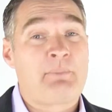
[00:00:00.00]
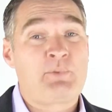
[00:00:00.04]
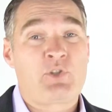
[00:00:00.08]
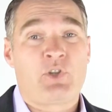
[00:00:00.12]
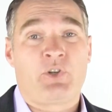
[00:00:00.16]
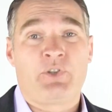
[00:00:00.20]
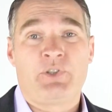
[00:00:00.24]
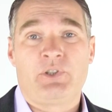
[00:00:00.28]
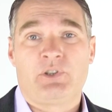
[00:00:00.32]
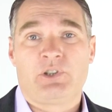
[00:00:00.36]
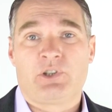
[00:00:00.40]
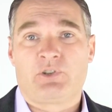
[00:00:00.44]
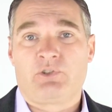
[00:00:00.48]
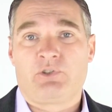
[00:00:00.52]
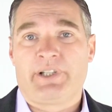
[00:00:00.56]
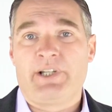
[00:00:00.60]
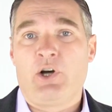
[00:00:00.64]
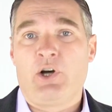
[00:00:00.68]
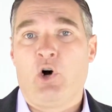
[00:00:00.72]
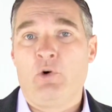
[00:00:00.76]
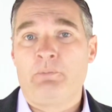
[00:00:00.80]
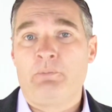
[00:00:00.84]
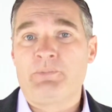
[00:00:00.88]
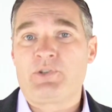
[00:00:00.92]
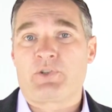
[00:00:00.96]
I'm sure you'll
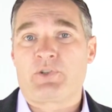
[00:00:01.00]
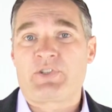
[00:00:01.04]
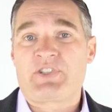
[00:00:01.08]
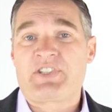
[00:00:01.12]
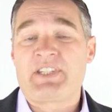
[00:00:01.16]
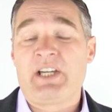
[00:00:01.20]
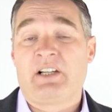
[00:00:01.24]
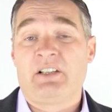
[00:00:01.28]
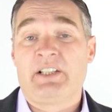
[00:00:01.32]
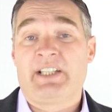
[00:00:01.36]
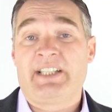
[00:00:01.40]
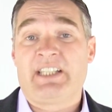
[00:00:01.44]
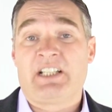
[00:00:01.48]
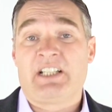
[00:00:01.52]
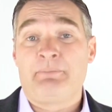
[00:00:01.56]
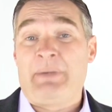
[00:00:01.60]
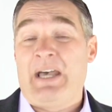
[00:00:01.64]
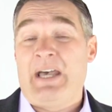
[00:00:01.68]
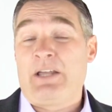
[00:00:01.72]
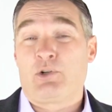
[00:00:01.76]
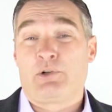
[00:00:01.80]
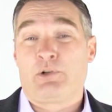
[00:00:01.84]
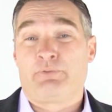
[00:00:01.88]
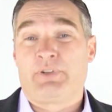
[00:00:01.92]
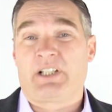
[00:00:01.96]
agree. Homes are selling in a
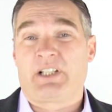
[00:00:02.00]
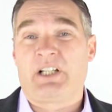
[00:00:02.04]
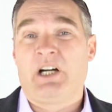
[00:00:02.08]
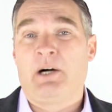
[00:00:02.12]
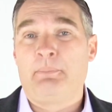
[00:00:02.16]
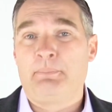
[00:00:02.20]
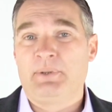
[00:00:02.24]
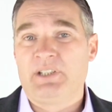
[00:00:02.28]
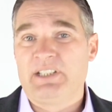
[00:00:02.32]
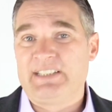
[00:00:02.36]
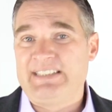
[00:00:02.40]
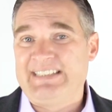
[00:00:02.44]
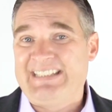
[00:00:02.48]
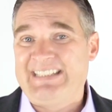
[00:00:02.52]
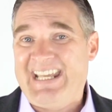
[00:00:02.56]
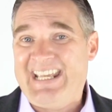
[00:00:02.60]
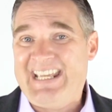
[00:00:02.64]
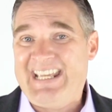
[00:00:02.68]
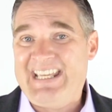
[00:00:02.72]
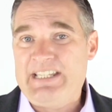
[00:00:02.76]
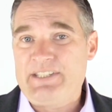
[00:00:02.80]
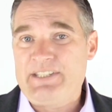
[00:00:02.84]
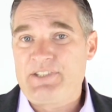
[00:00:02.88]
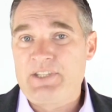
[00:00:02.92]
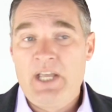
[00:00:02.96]
matter of a couple of
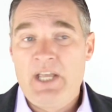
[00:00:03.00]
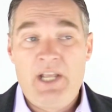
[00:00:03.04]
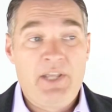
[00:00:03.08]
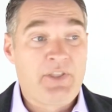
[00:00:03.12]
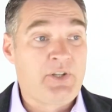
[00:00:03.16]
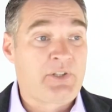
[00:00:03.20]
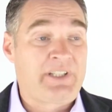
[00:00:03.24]
days,